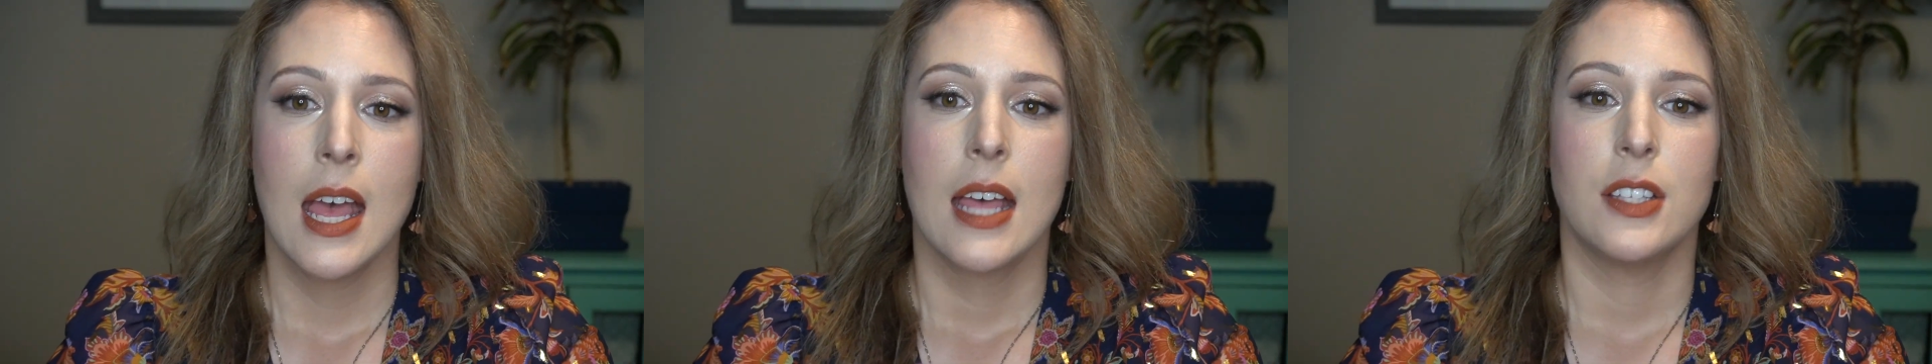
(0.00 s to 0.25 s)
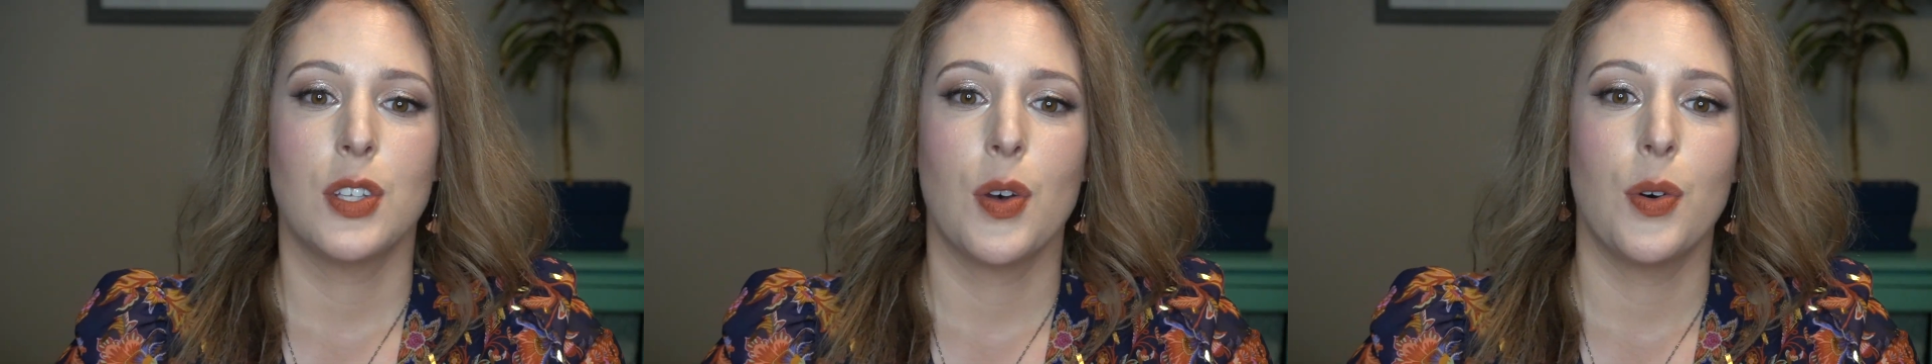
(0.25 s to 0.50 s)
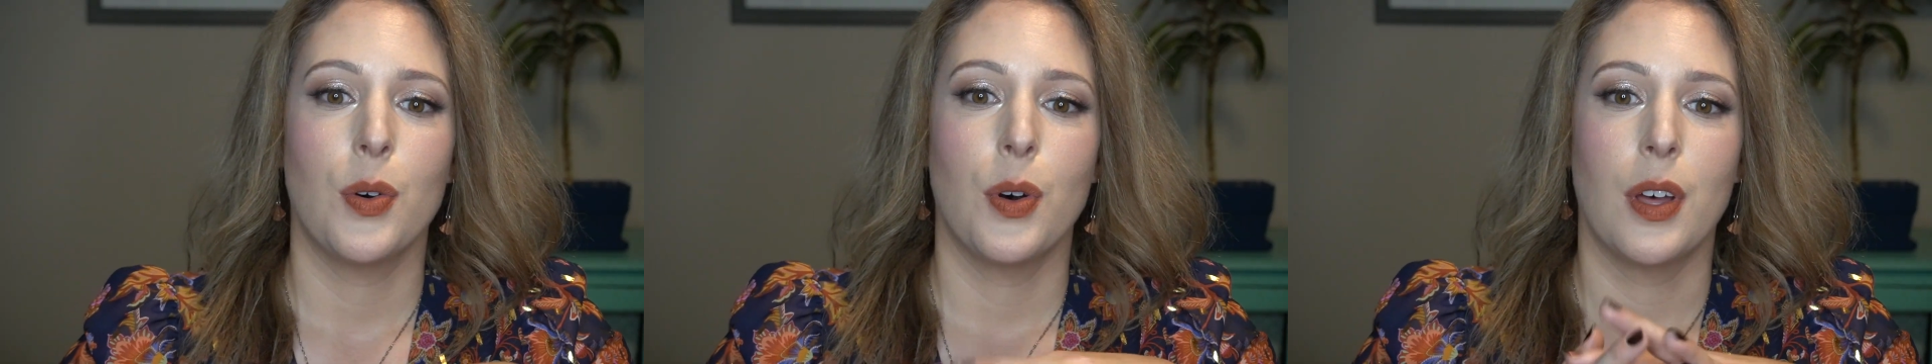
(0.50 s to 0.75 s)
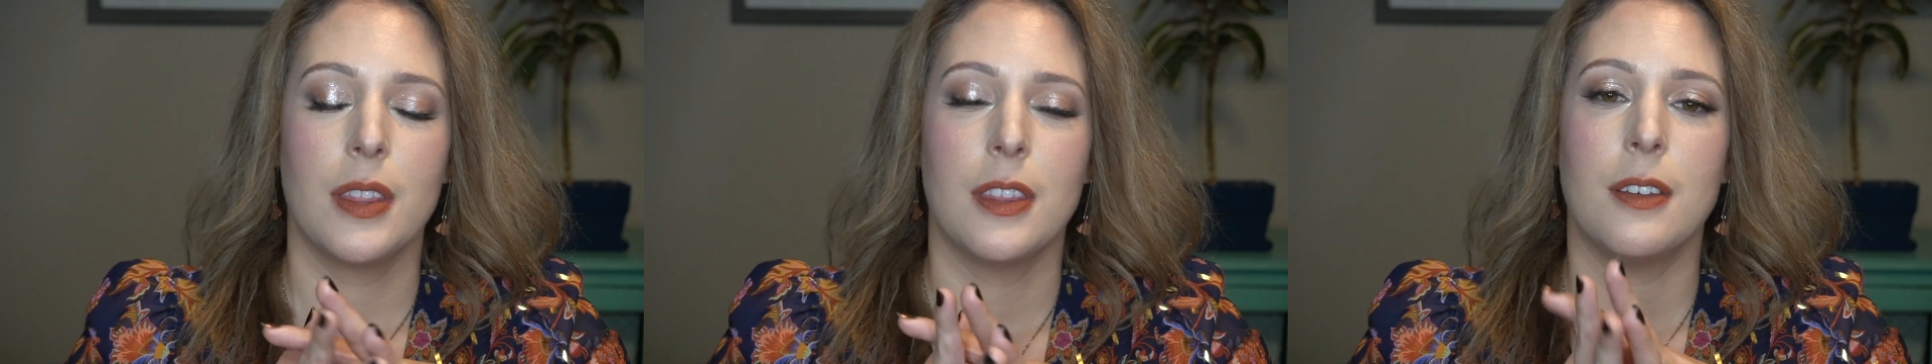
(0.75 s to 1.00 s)
So
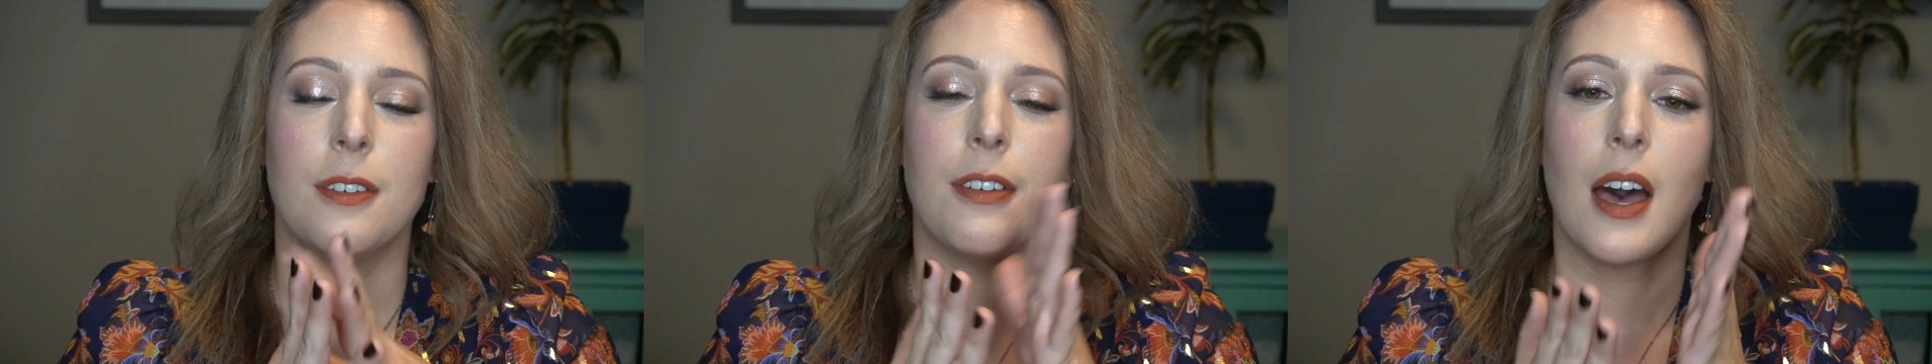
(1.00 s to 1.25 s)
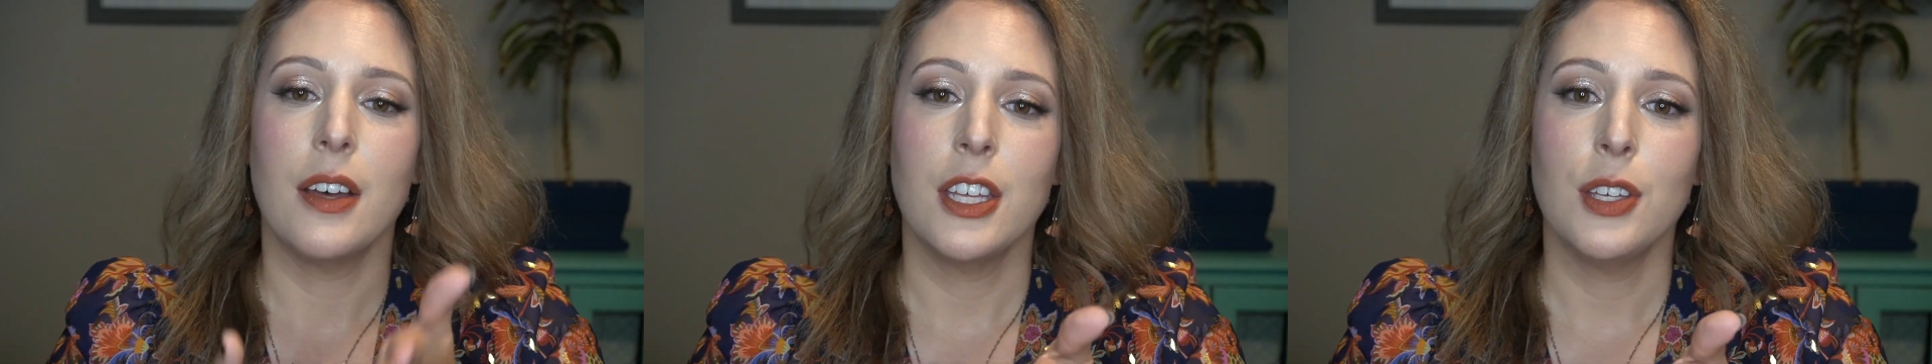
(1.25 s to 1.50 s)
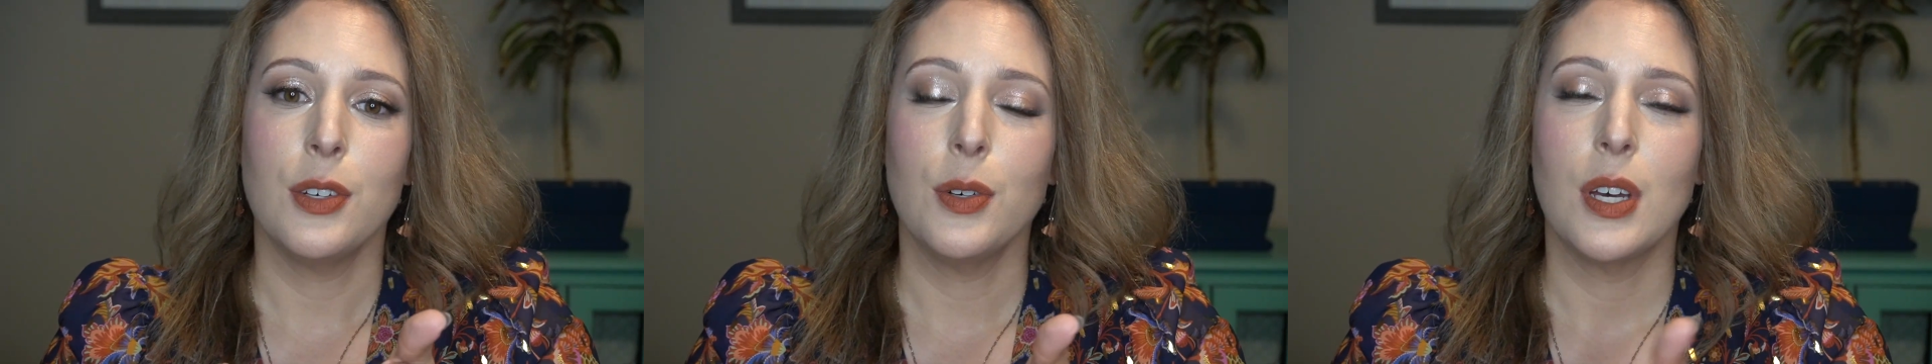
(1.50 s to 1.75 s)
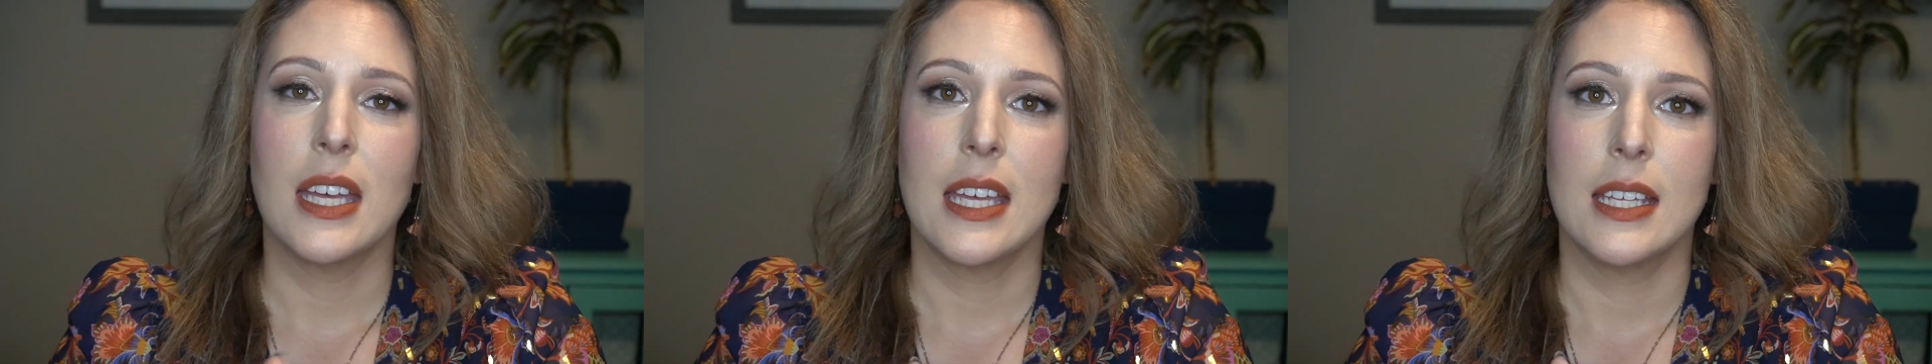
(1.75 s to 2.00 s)
the
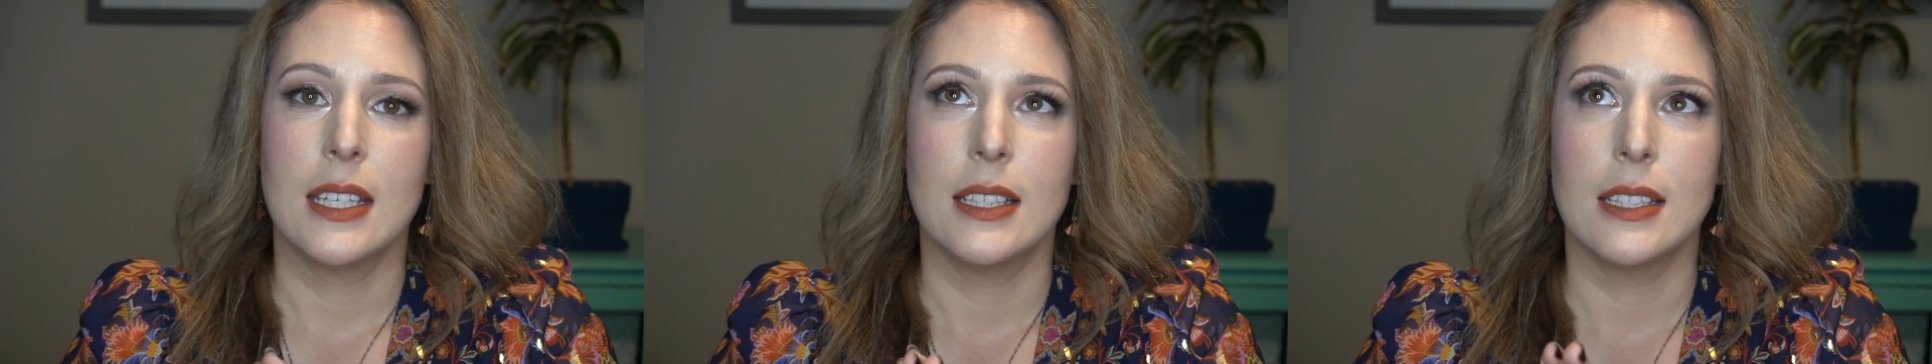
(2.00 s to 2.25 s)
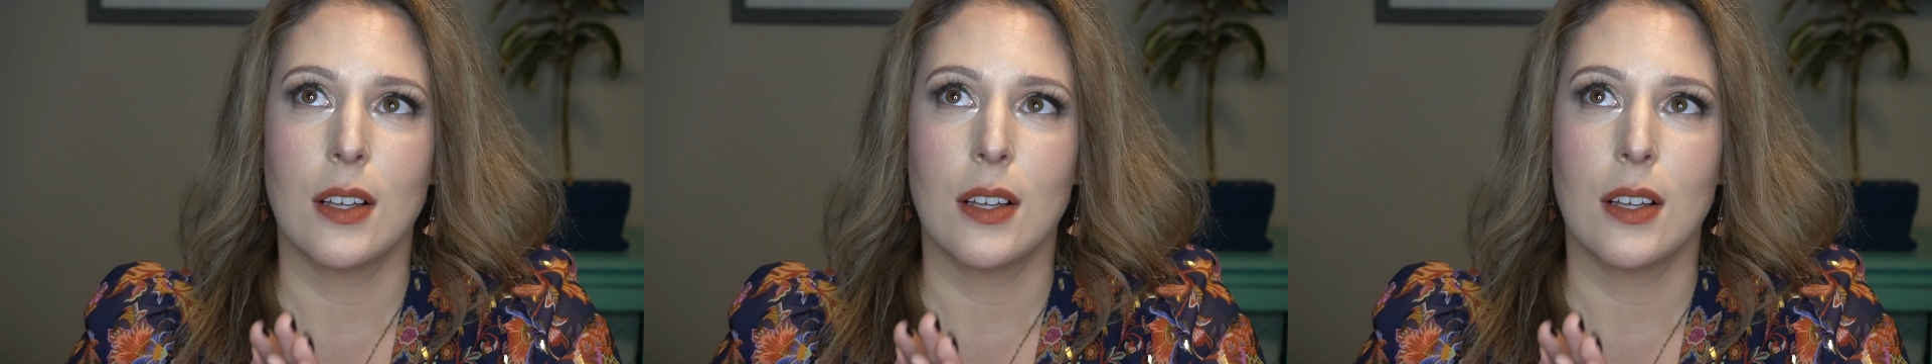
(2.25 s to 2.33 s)
value is